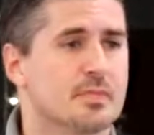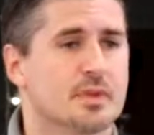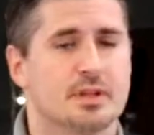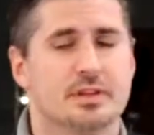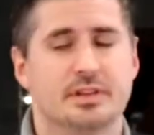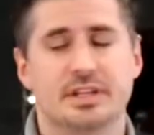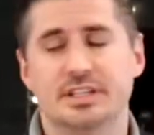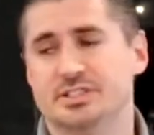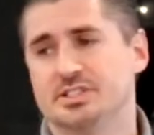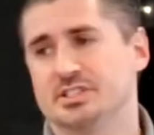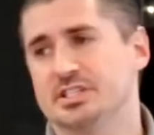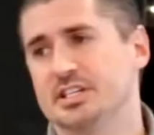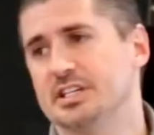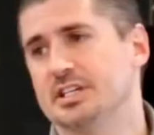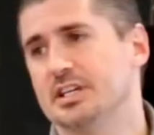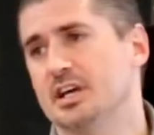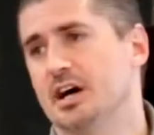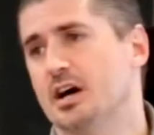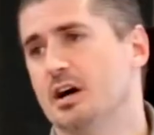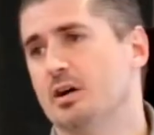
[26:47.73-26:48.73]
Then
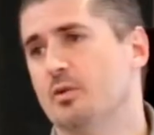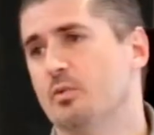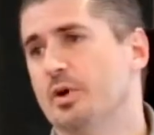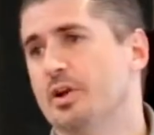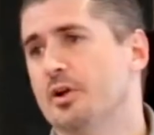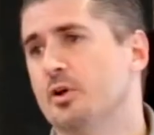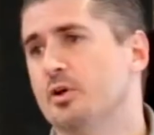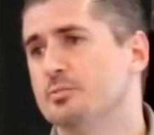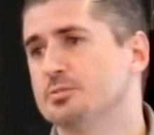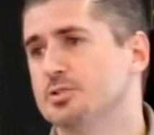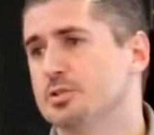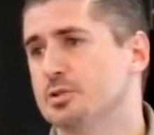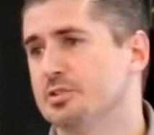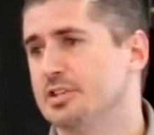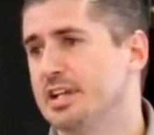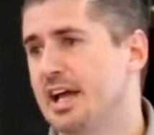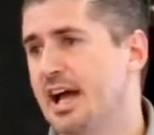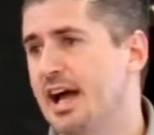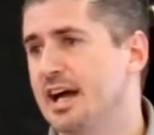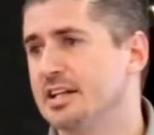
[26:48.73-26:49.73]
she uh, went home to her
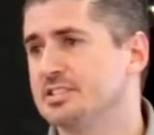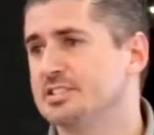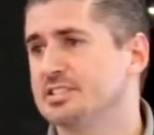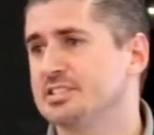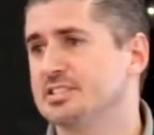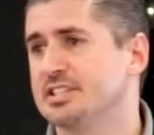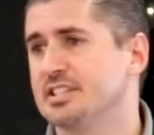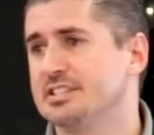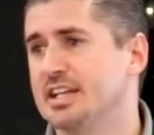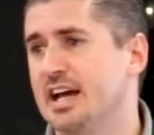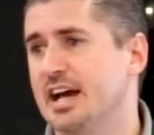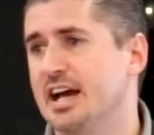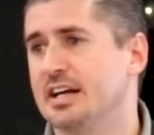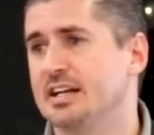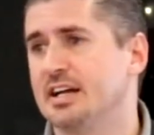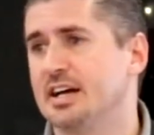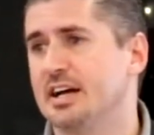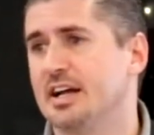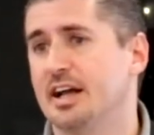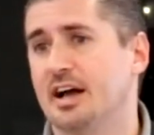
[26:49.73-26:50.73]
dad. She said, Dad,
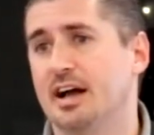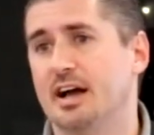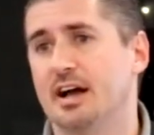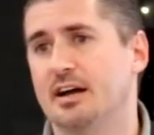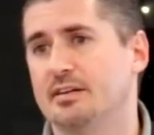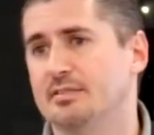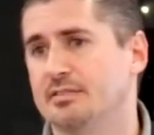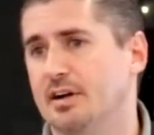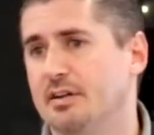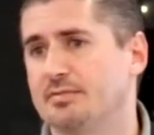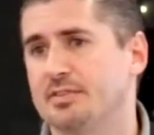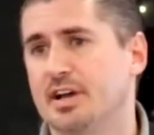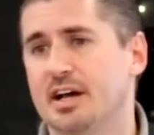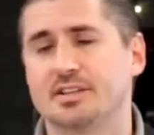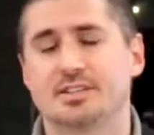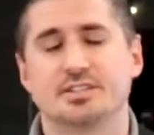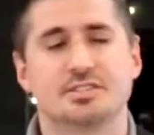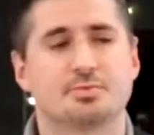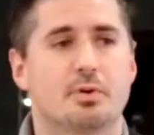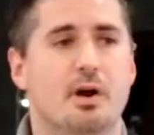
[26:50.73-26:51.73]
I, I, I've
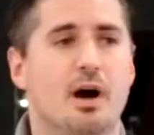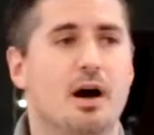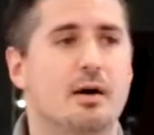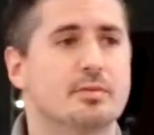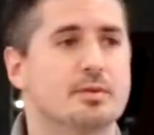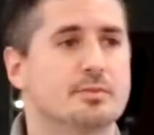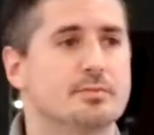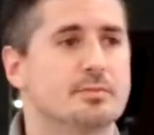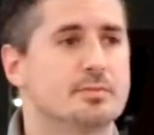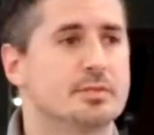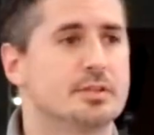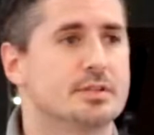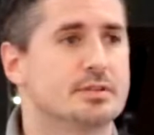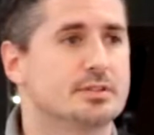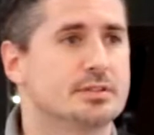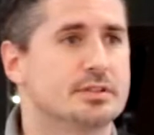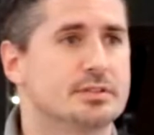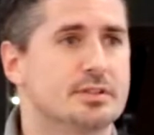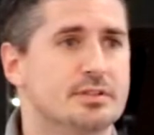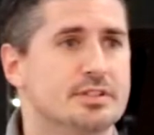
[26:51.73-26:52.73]
got this problem. And
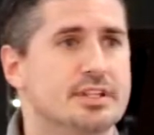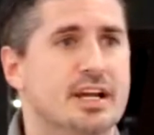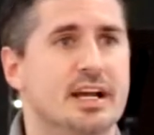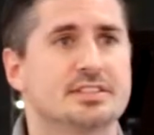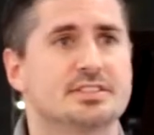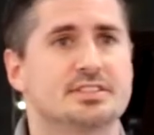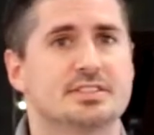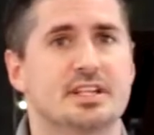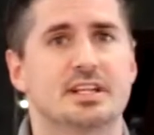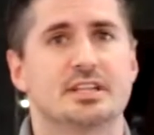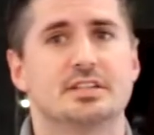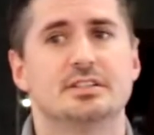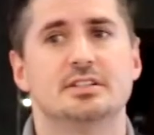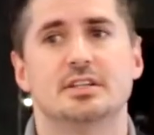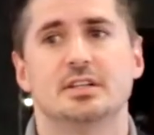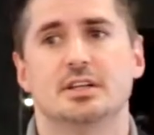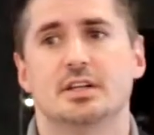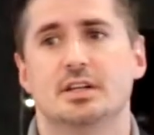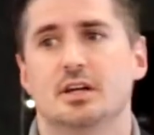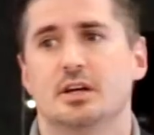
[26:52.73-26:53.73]
her, her dad said,
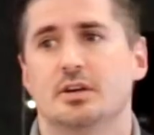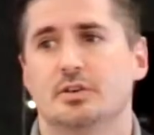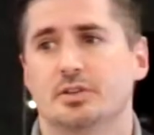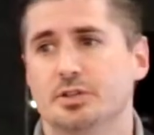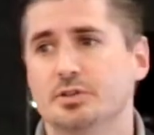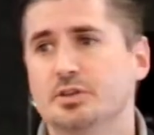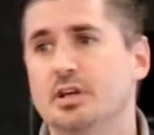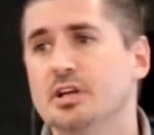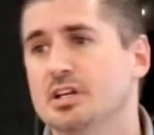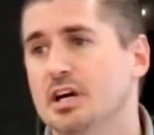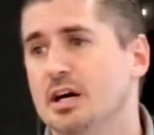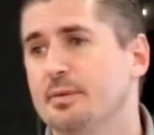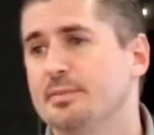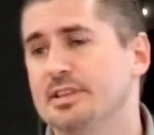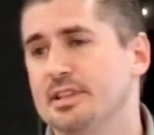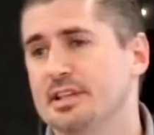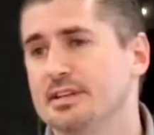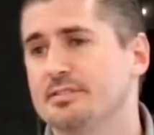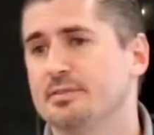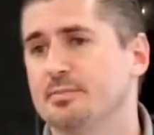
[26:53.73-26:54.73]
you can come
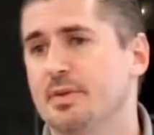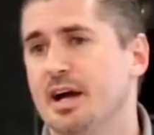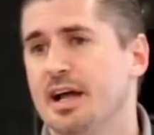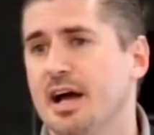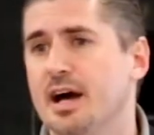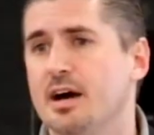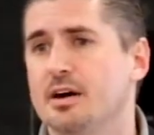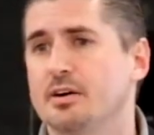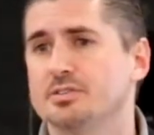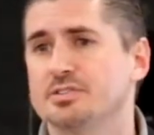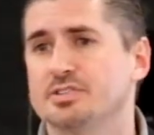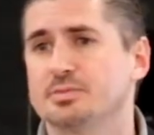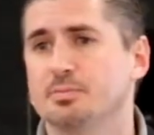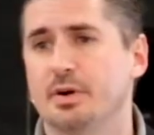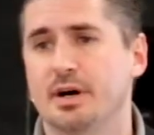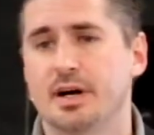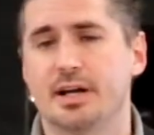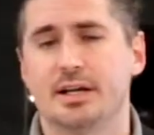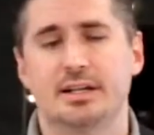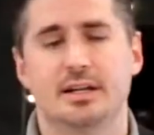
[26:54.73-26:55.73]
and live in my house,
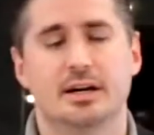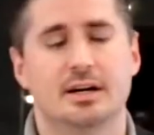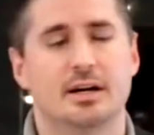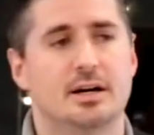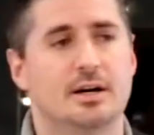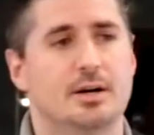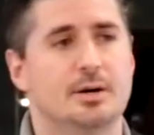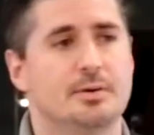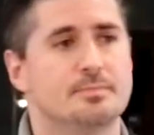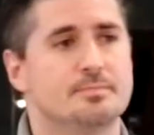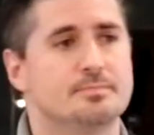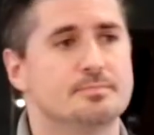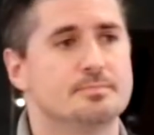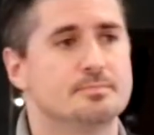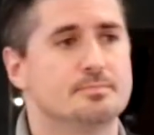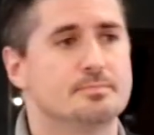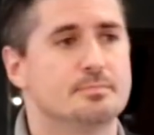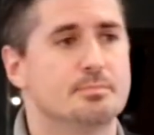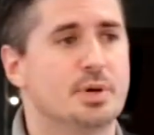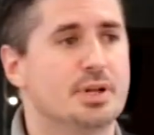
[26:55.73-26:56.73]
but, um,
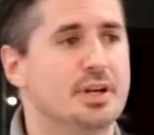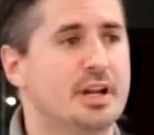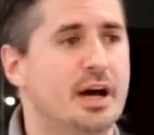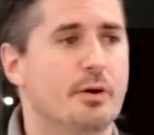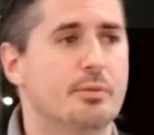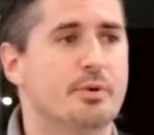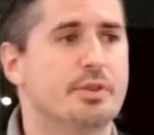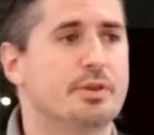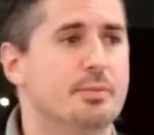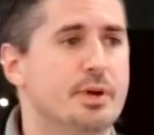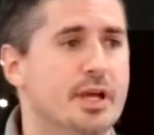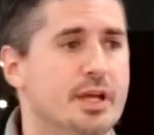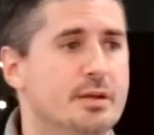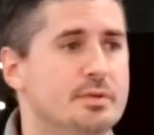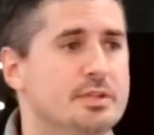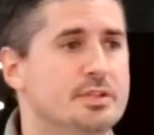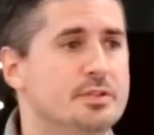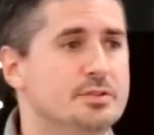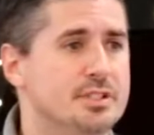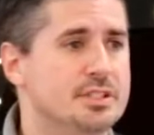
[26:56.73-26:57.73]
but not with the
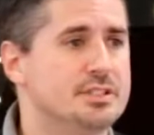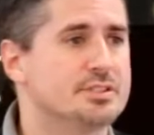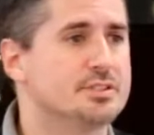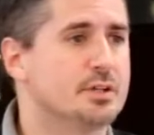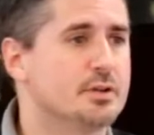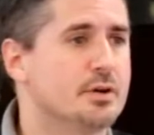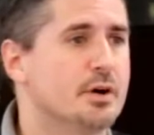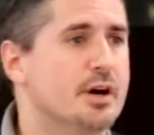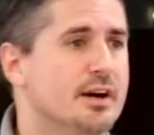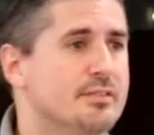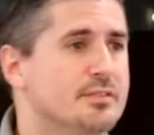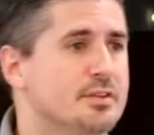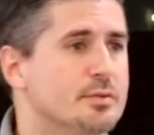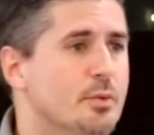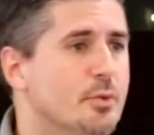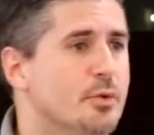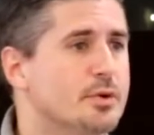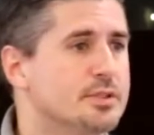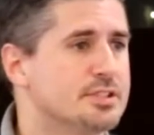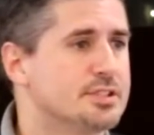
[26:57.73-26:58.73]
baby. You need to go have an
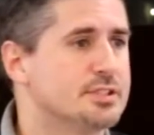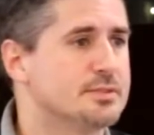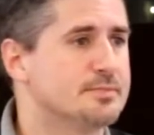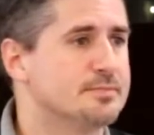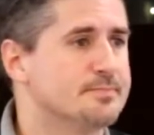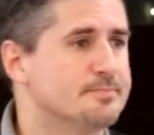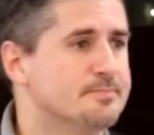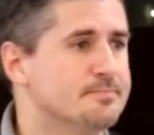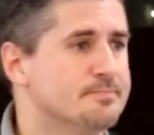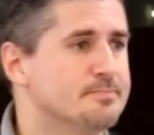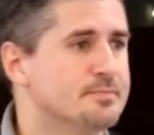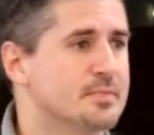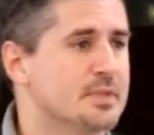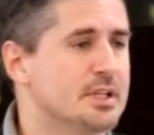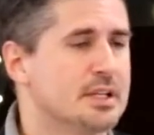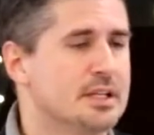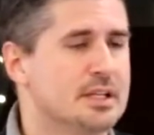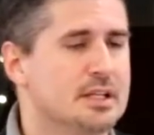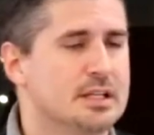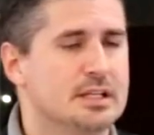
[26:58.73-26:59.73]
abortion.
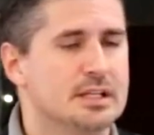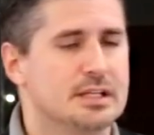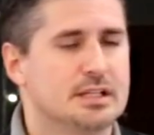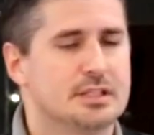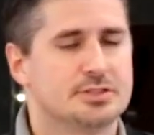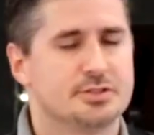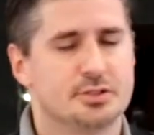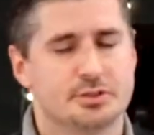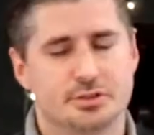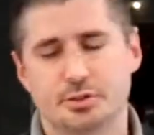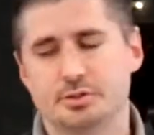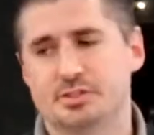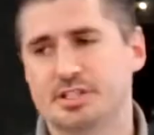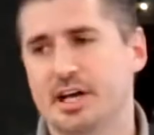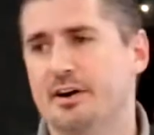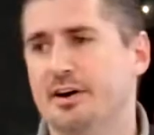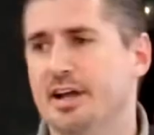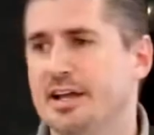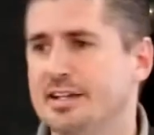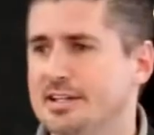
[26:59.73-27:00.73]
So
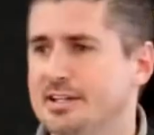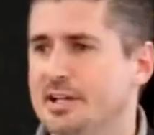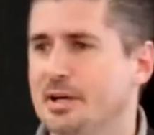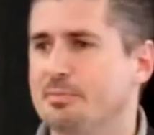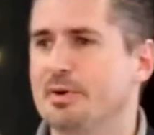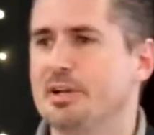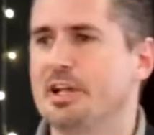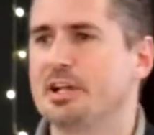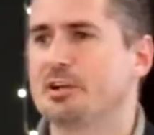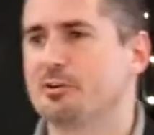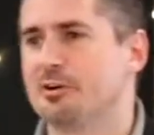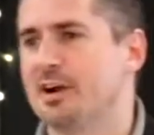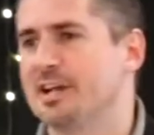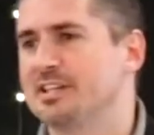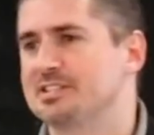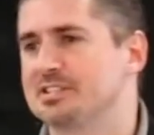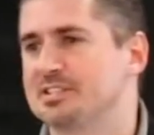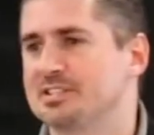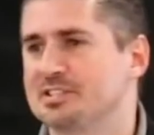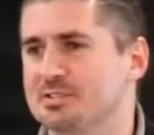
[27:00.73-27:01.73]
Tutau ended up at a
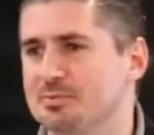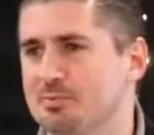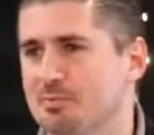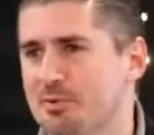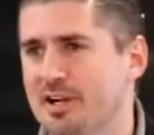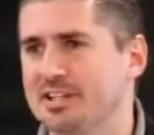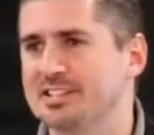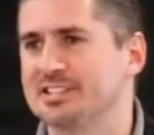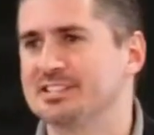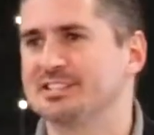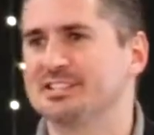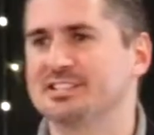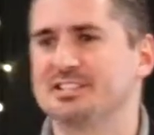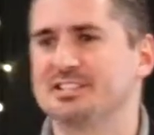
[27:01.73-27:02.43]
crisis pregnancy